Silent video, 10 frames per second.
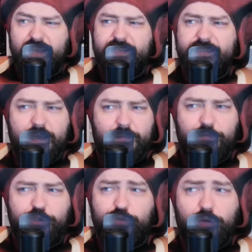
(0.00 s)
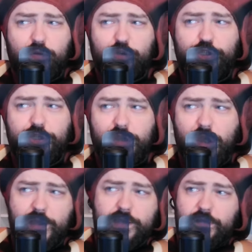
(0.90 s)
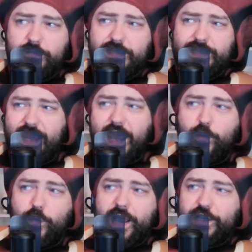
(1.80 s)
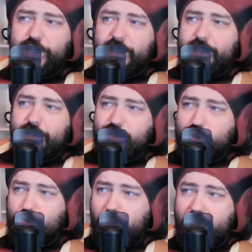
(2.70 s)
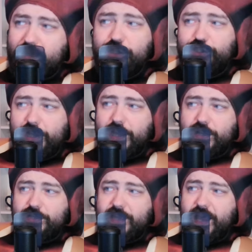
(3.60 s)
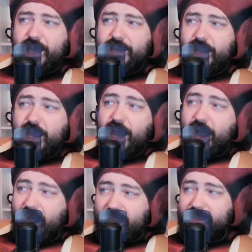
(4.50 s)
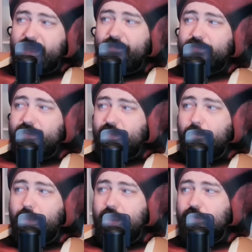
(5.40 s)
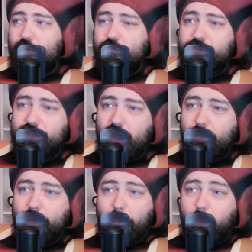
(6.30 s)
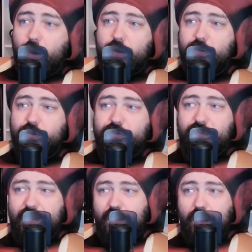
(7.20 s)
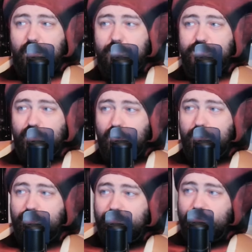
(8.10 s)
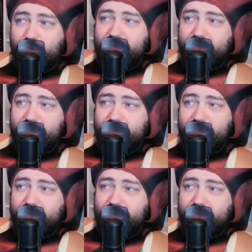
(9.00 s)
Some Trojan condoms and KY jelly lube and gels had high levels of the microscopic particles that are absorbed through the